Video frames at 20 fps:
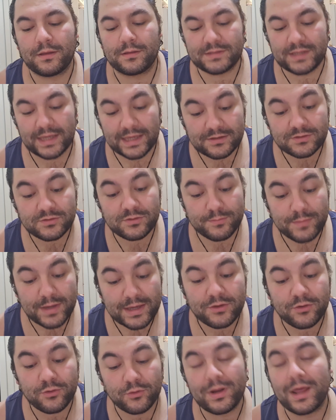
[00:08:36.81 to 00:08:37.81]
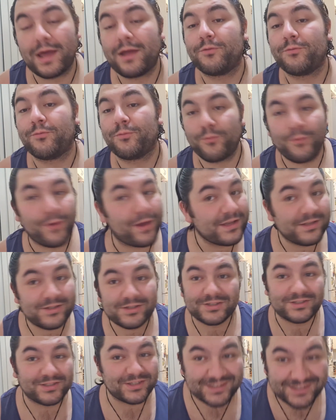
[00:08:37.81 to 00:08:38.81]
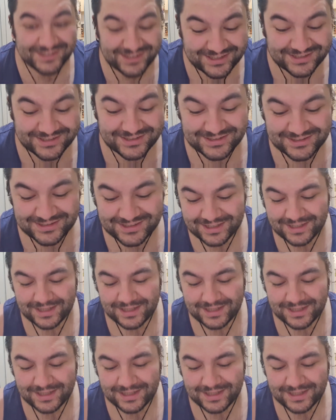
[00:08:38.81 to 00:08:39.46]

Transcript: take to make you an outrageous success.